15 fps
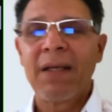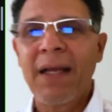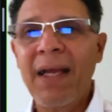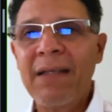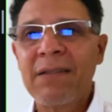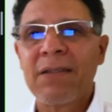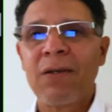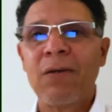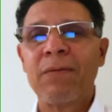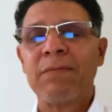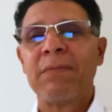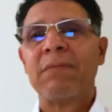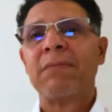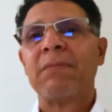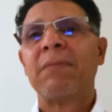Okay, so
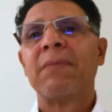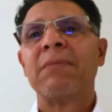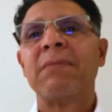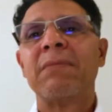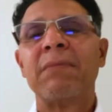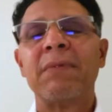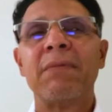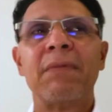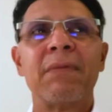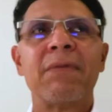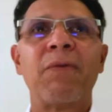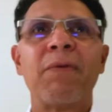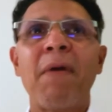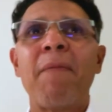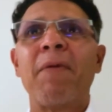
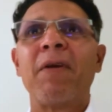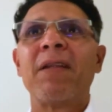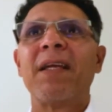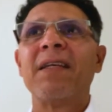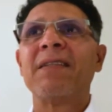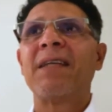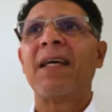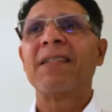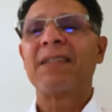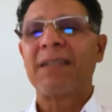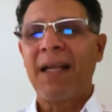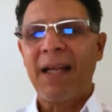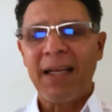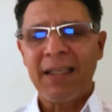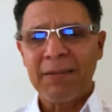remember, this is
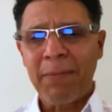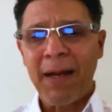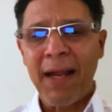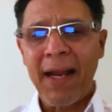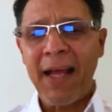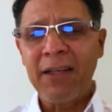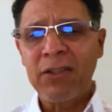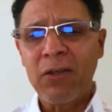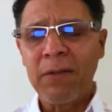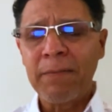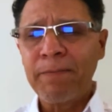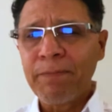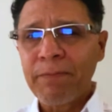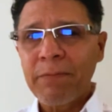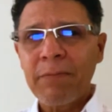an
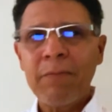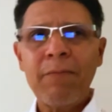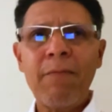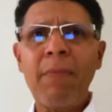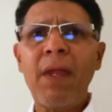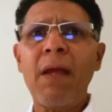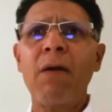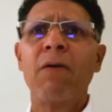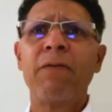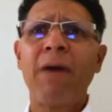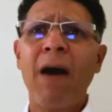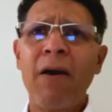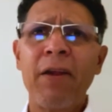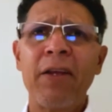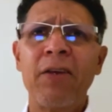explanation of
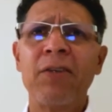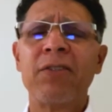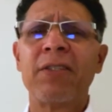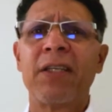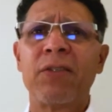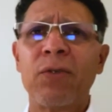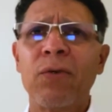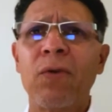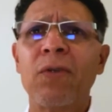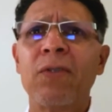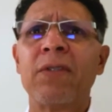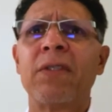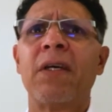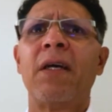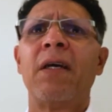how to use the
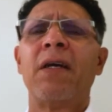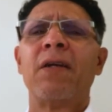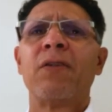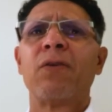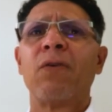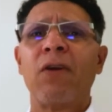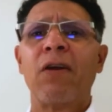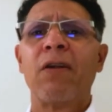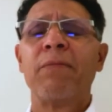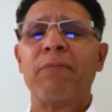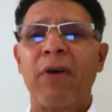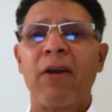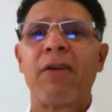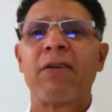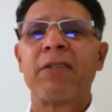tools to learn
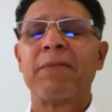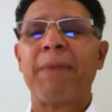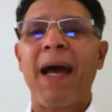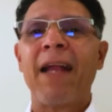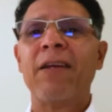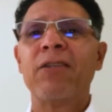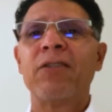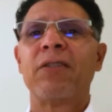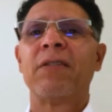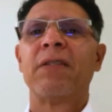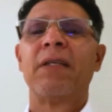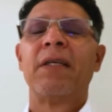better Spanish.